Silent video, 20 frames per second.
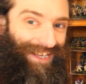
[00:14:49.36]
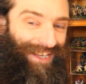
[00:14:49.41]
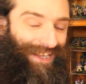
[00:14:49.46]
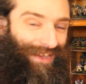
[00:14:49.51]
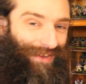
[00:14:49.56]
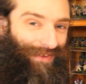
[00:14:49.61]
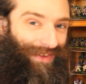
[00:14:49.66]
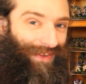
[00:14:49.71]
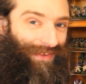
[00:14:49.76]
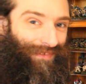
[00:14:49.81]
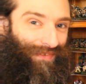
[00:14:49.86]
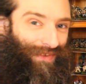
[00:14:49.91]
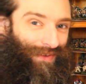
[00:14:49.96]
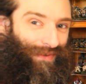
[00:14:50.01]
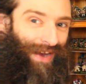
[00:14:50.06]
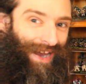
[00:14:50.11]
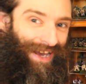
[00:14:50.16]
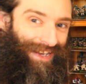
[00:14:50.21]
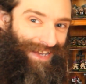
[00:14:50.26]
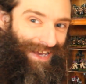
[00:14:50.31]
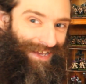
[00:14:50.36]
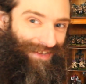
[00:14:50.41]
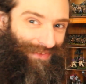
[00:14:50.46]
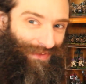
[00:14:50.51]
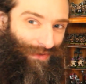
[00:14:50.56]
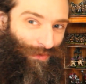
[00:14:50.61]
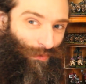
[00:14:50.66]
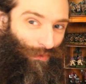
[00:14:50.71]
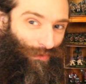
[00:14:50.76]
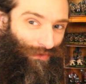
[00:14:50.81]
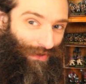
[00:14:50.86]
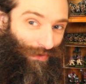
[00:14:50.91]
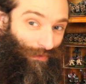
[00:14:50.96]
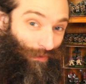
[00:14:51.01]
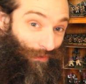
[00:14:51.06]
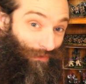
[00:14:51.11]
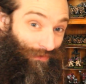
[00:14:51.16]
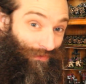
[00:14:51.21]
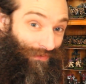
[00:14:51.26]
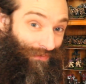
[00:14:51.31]
If you had the audio
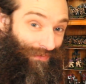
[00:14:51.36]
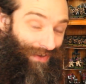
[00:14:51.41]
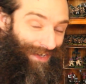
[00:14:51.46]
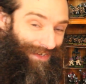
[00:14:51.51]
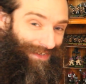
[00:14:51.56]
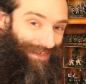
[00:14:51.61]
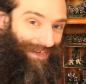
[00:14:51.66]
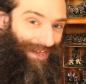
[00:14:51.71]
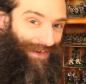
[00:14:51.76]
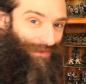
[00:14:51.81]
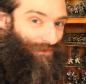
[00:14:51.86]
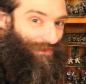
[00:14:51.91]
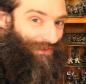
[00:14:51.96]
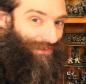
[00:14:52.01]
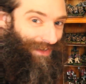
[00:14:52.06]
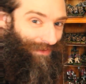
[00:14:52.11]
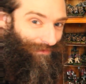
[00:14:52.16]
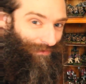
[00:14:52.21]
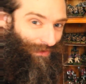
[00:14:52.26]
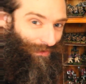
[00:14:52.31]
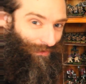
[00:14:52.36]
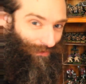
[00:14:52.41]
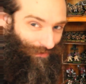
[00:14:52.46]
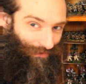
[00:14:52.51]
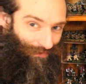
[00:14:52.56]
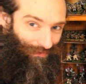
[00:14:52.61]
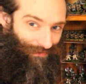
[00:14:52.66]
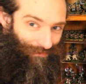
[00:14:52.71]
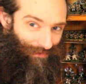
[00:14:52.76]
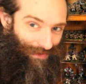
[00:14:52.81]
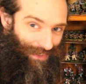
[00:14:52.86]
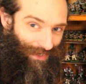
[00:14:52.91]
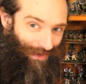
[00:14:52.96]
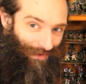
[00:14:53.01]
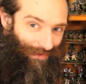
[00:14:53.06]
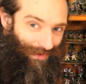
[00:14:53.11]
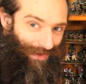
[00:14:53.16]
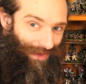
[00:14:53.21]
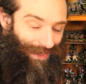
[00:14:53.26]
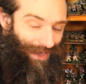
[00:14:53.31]
on, or if I had allowed you to have the audio on the
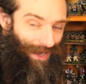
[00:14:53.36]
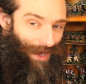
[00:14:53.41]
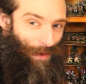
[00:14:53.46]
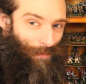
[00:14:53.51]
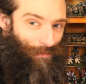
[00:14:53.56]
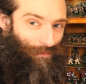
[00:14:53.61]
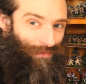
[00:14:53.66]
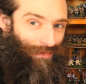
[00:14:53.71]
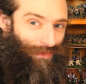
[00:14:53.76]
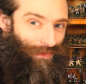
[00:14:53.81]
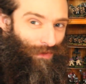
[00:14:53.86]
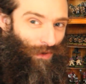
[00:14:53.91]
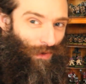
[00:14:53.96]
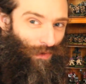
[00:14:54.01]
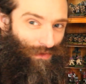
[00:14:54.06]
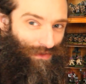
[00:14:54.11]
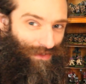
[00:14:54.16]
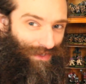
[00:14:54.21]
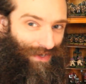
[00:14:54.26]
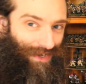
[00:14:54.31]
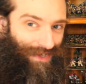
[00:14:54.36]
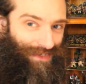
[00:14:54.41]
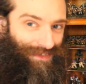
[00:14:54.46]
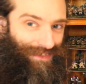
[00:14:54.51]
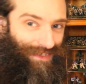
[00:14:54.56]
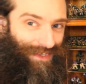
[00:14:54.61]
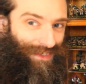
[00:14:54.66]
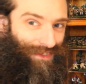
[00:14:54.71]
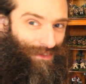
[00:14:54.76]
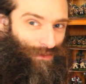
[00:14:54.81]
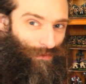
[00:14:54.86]
video, not cursing and